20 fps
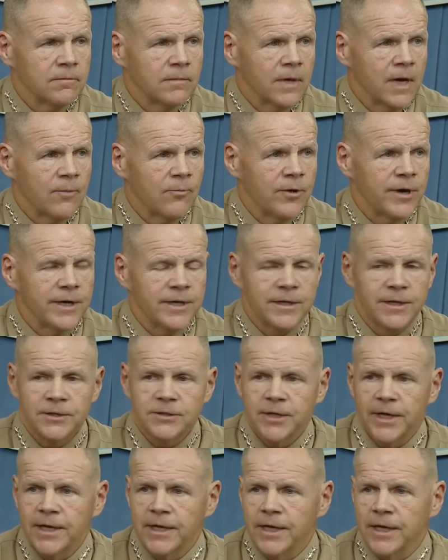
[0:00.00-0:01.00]
I'm ready to
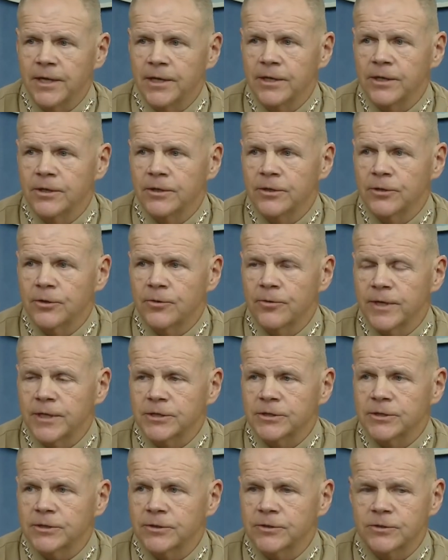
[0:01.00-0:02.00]
take any of your
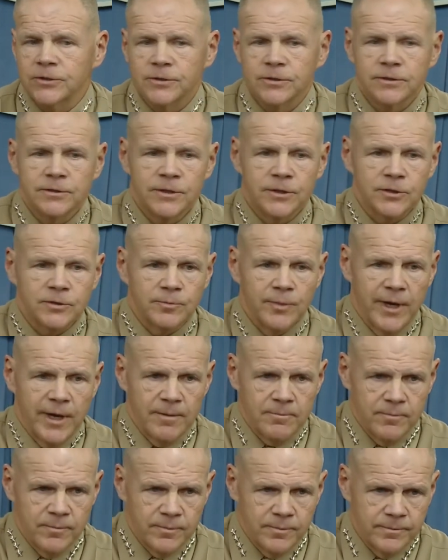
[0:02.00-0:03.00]
questions. Yes,
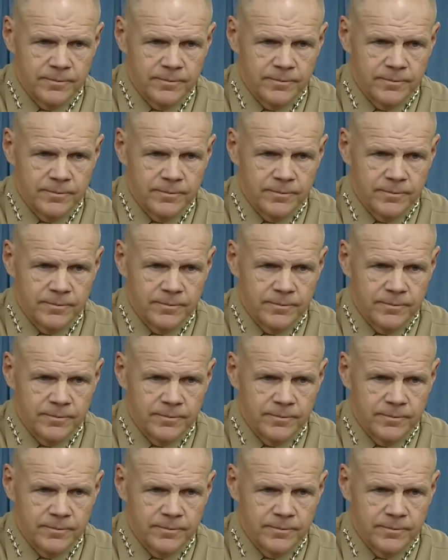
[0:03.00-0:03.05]
ma'am.